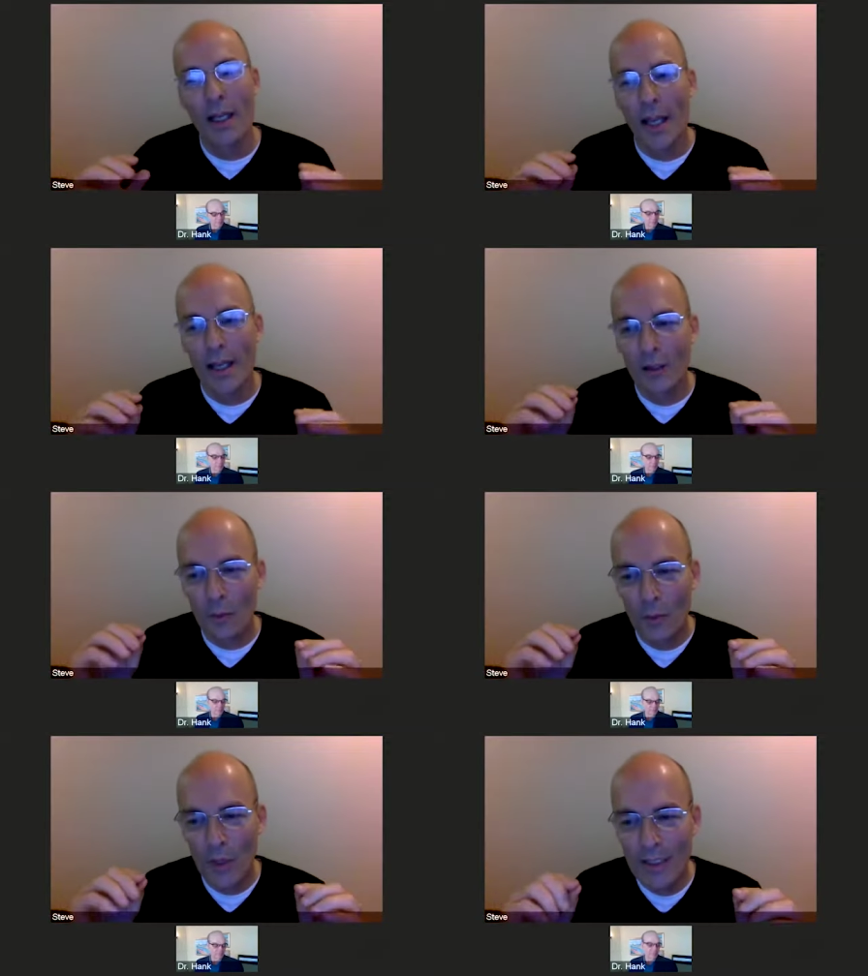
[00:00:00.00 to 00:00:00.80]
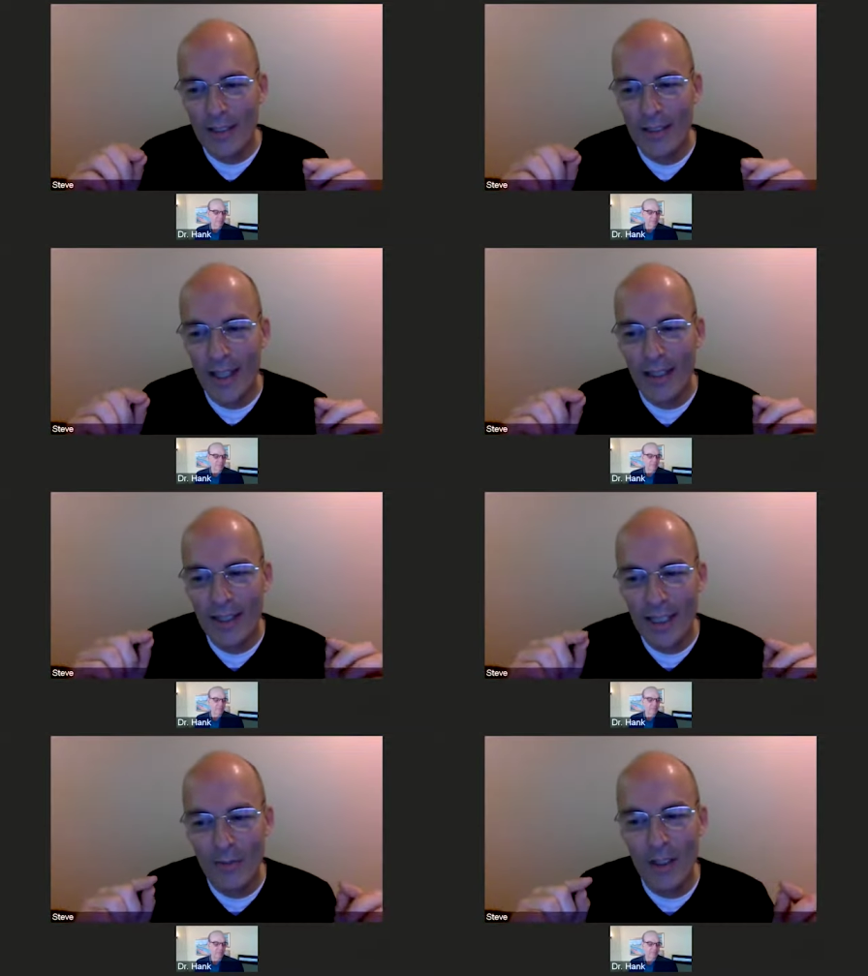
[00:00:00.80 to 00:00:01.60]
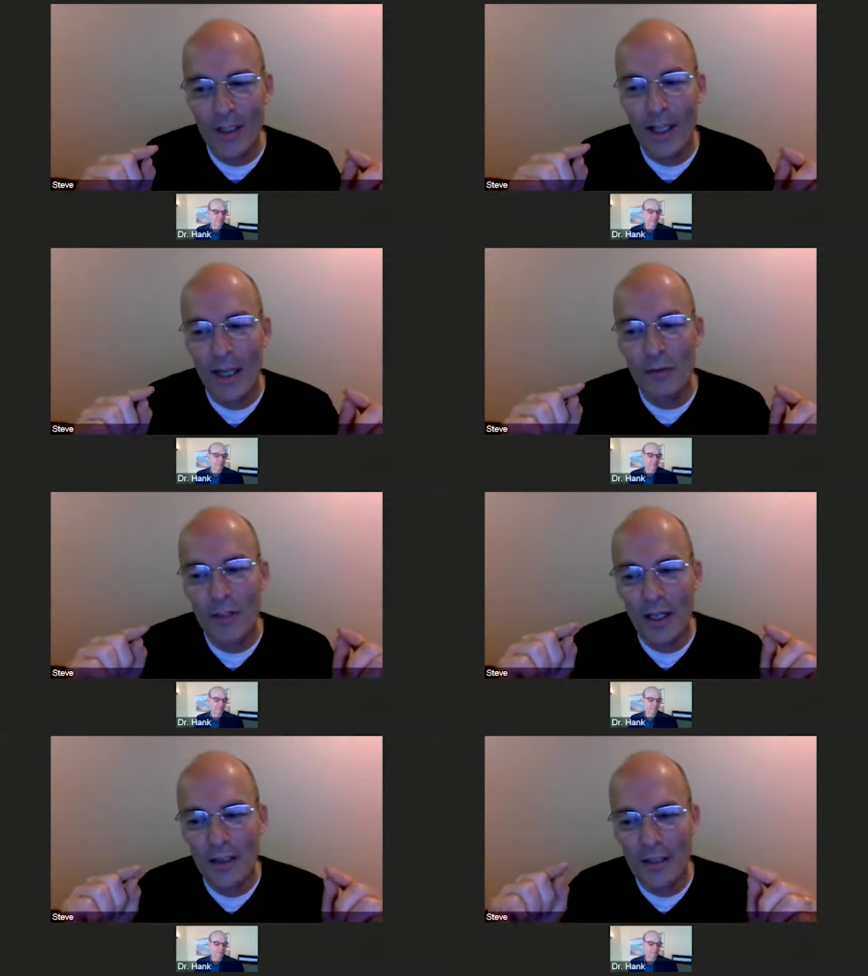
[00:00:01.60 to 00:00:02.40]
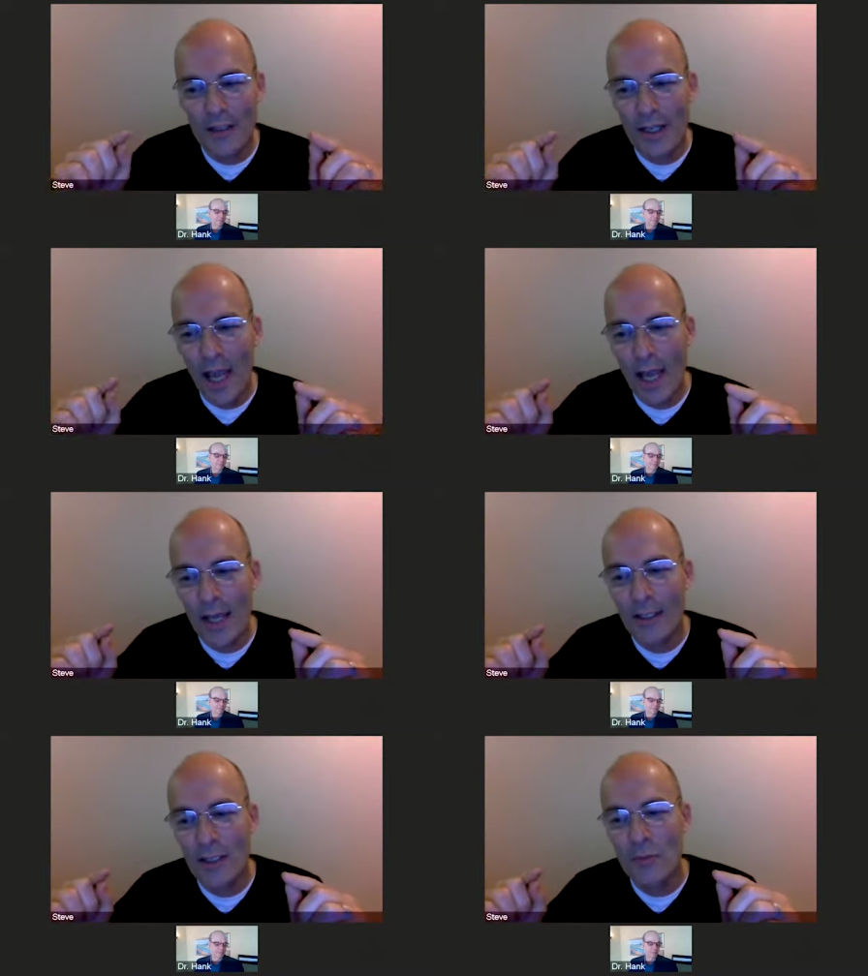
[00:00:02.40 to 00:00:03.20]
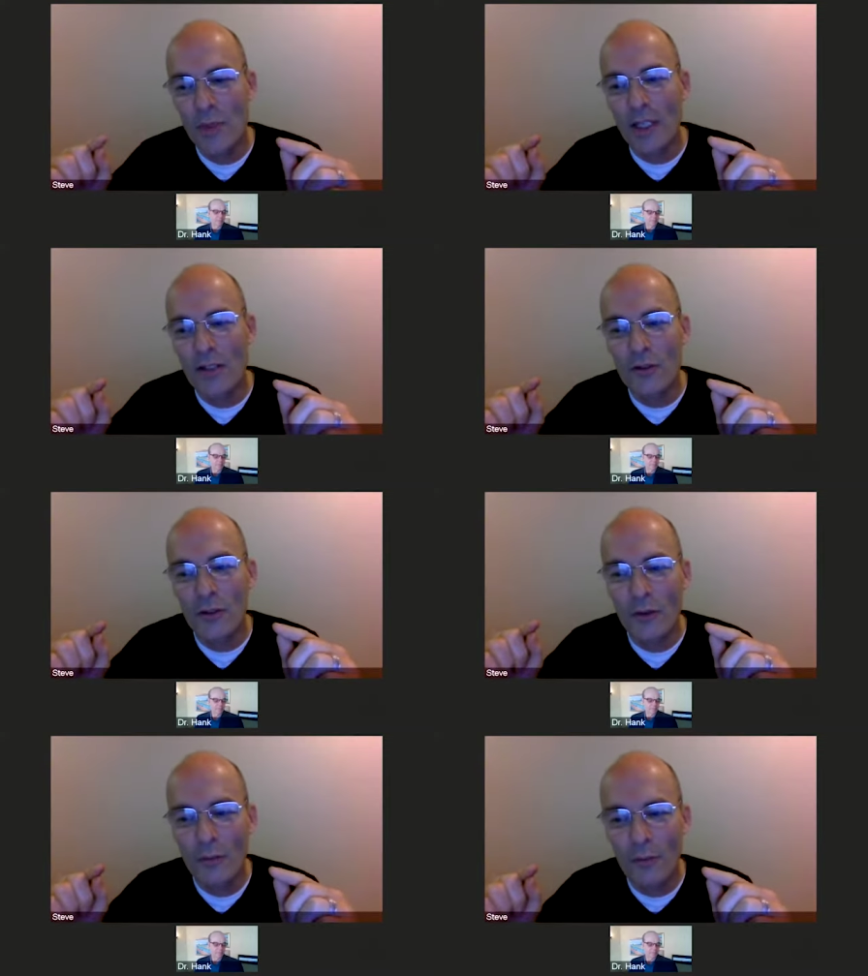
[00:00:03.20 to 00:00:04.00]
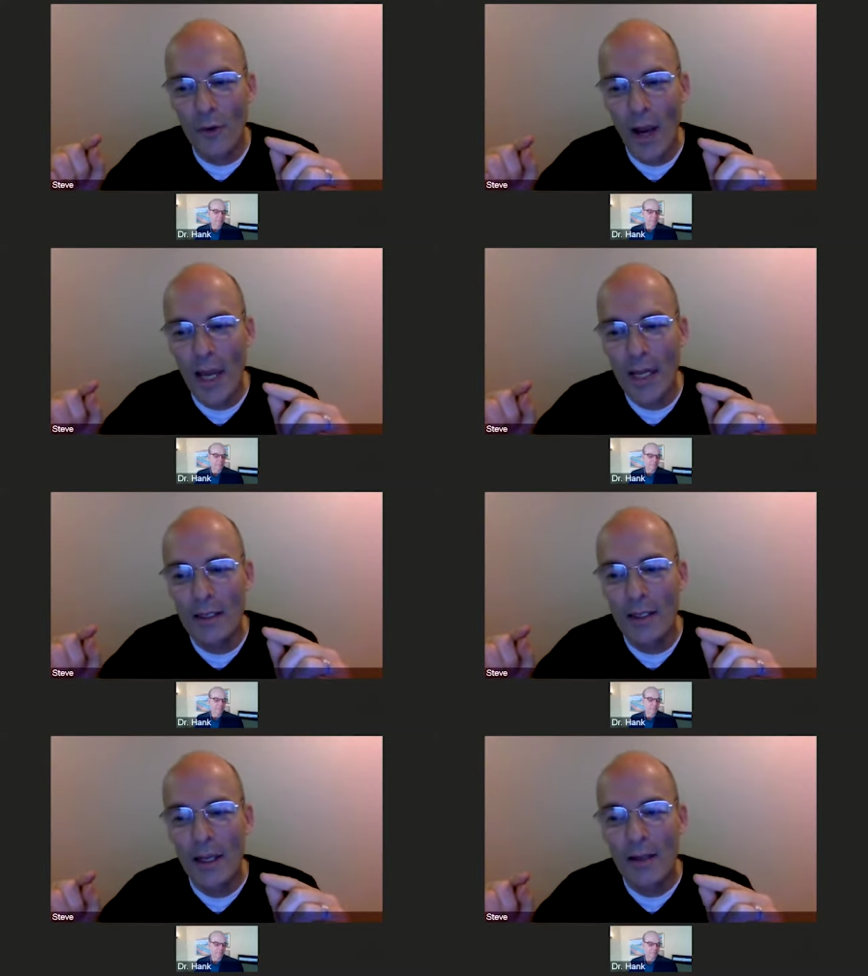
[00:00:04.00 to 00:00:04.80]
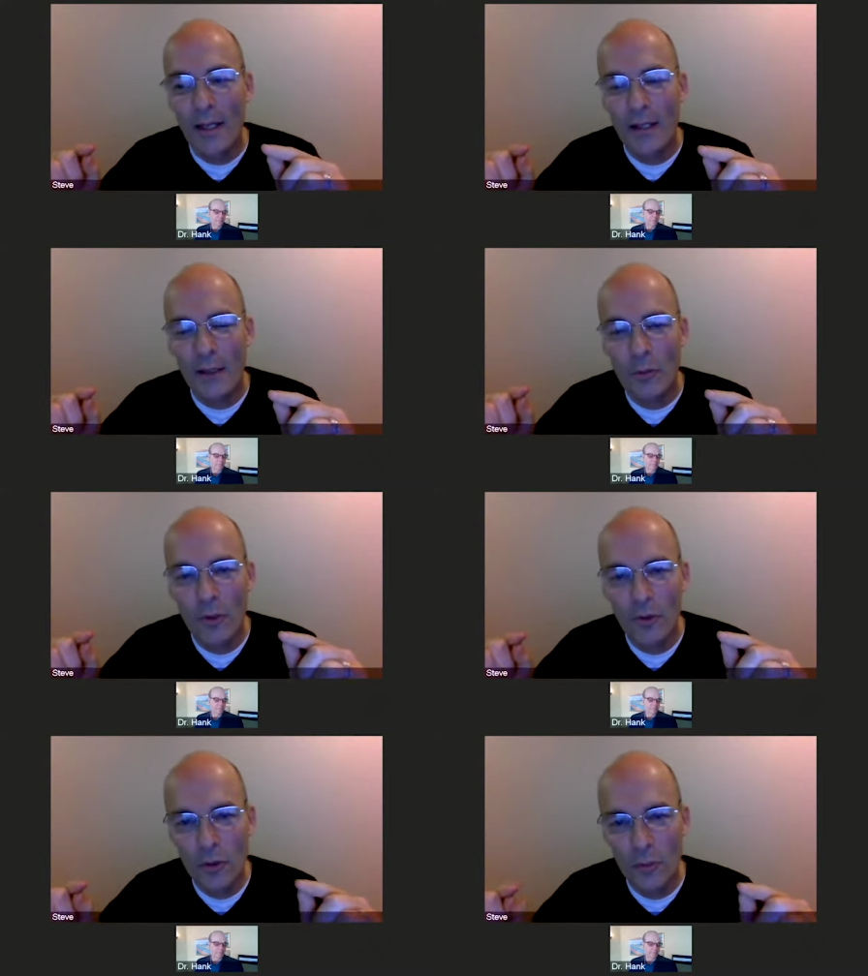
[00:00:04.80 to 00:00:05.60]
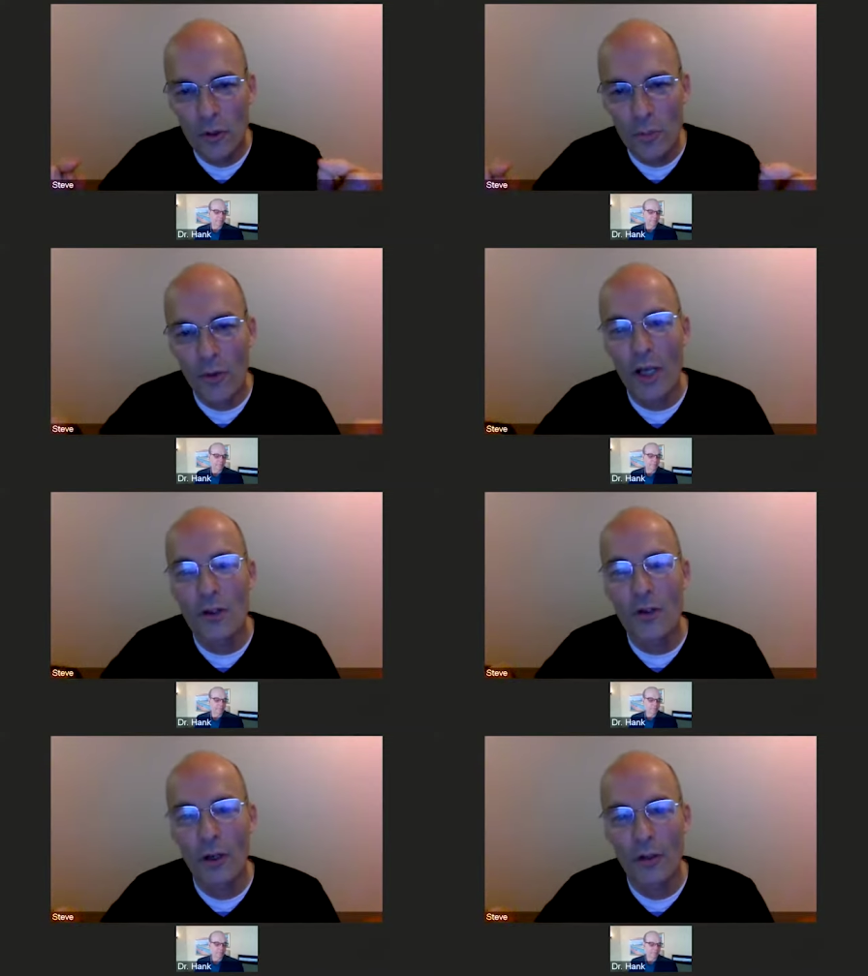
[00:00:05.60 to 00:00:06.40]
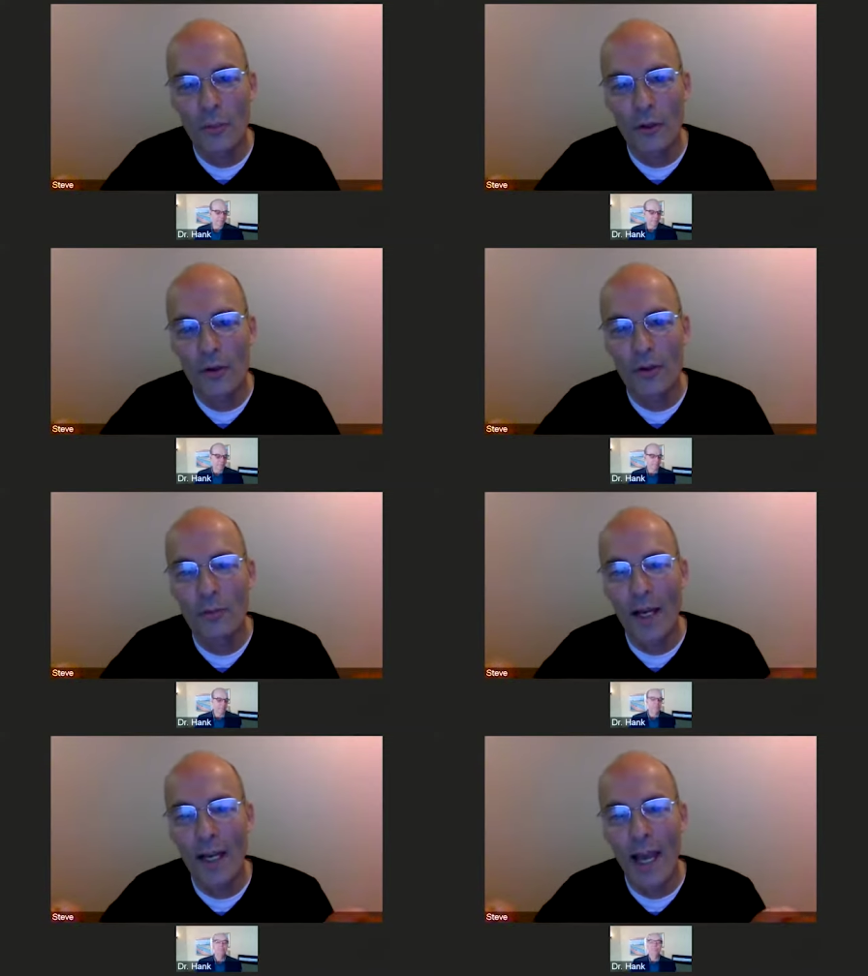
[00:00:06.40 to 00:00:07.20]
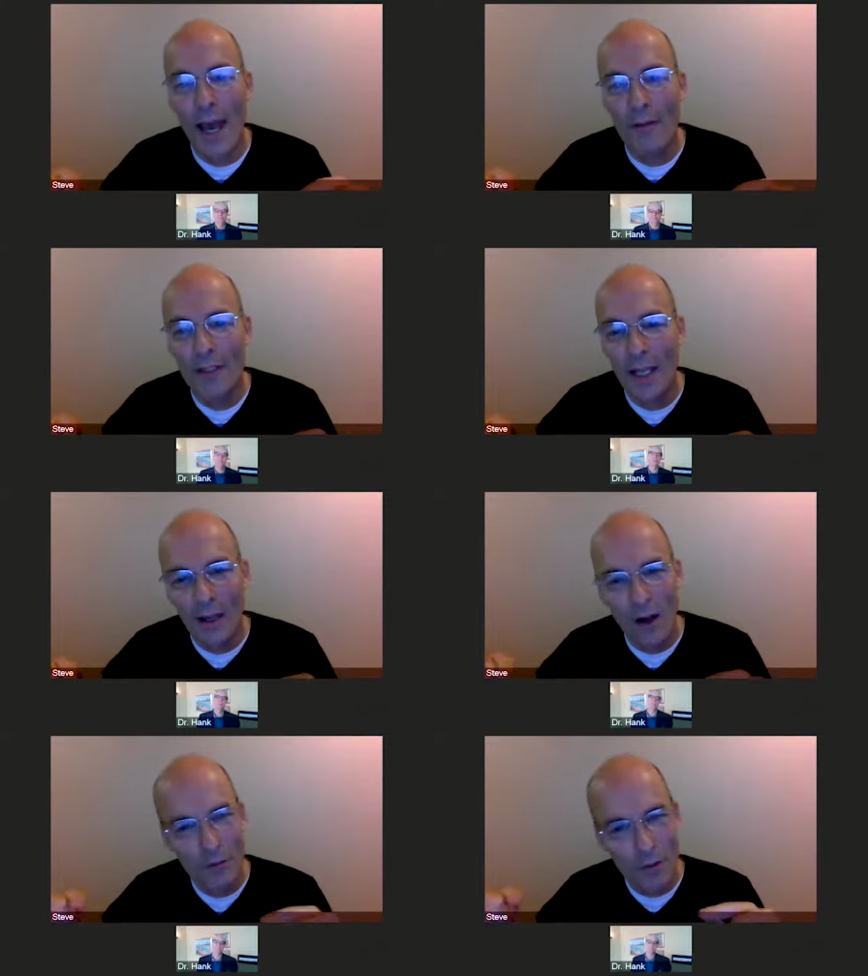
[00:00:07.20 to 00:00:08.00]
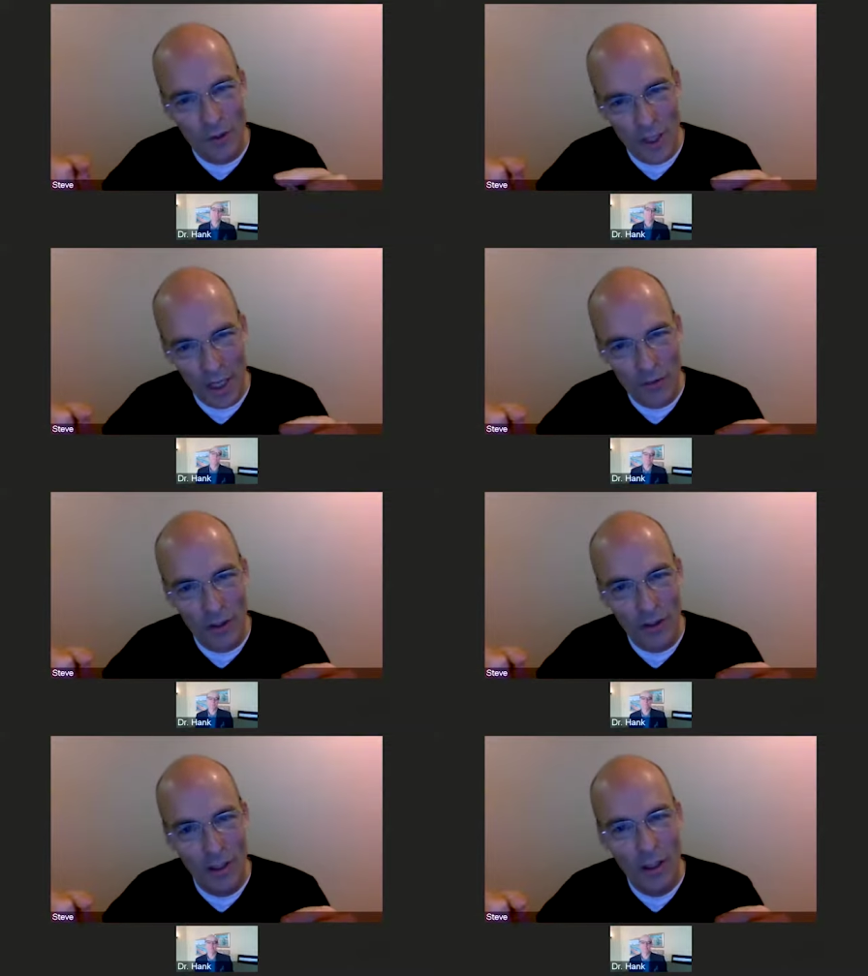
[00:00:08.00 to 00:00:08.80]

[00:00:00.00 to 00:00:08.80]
And the reason they leave it left unsaid is because they're afraid that they'll put too much pressure on the person by having that conversation